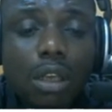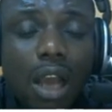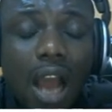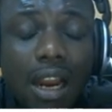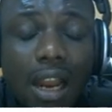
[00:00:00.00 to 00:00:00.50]

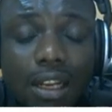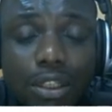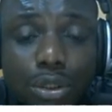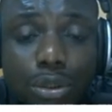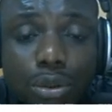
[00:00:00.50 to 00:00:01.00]

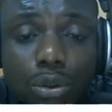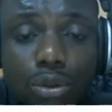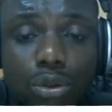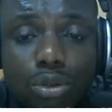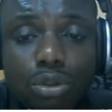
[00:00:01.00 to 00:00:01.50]
analysts use
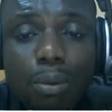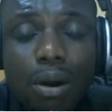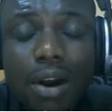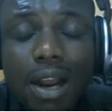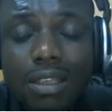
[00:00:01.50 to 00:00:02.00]
to
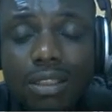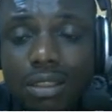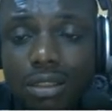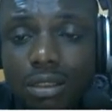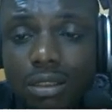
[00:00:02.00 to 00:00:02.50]

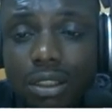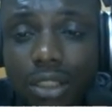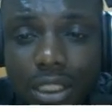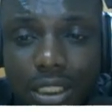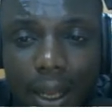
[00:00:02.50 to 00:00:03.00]
summarize
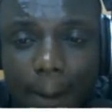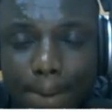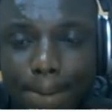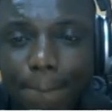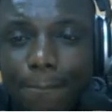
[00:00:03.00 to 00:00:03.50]
data.
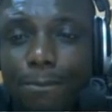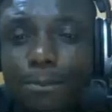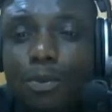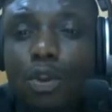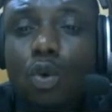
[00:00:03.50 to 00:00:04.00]

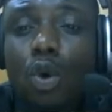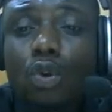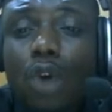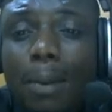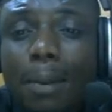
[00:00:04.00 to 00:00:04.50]
What do
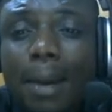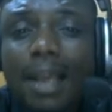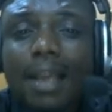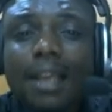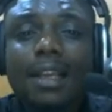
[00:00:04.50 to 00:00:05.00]
I mean
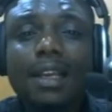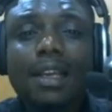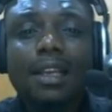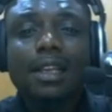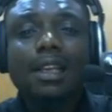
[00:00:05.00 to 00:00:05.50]
by
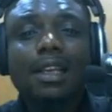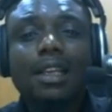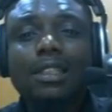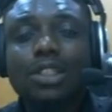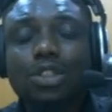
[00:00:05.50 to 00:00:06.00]

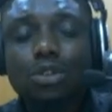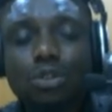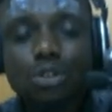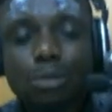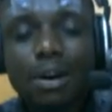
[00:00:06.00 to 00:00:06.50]
it is used to
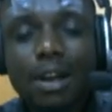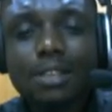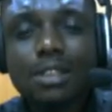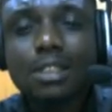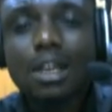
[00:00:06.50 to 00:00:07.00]
summarize
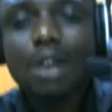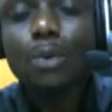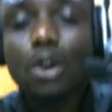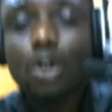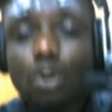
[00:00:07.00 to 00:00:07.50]
data? We are
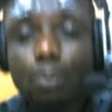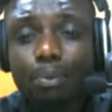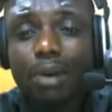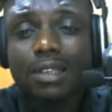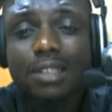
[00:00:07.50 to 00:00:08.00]
going to
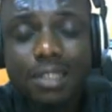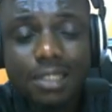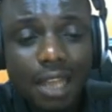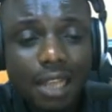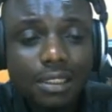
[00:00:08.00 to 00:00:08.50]
practice
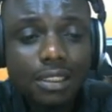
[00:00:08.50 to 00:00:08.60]
that